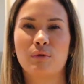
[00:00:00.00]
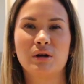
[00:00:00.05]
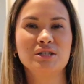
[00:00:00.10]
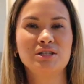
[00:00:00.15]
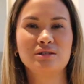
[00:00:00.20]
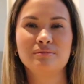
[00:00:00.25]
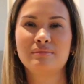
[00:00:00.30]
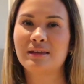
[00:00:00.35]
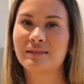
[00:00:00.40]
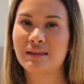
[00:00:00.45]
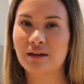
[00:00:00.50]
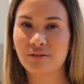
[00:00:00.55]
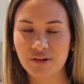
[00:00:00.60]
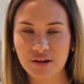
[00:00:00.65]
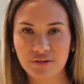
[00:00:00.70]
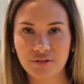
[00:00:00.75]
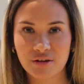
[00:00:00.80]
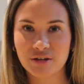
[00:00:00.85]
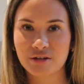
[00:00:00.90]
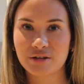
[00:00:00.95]
Once you make that
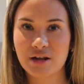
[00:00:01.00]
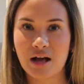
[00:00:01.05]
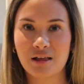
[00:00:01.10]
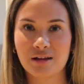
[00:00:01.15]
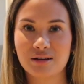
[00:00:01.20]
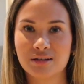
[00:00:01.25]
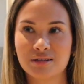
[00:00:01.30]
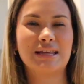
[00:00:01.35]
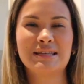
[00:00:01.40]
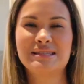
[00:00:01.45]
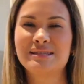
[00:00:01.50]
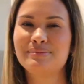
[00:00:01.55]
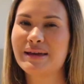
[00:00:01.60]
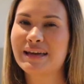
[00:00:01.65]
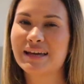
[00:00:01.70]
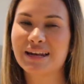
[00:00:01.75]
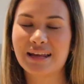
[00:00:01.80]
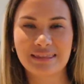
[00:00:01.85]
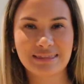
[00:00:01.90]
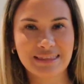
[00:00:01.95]
$500, let's
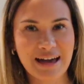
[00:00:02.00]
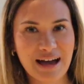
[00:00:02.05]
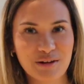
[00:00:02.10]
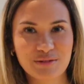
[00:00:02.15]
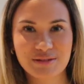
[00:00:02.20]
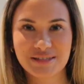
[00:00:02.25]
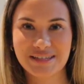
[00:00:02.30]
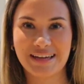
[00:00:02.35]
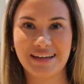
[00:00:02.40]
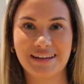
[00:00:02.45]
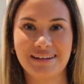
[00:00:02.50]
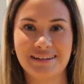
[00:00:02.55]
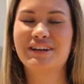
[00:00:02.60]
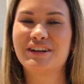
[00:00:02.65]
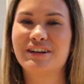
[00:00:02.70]
make it 1,000.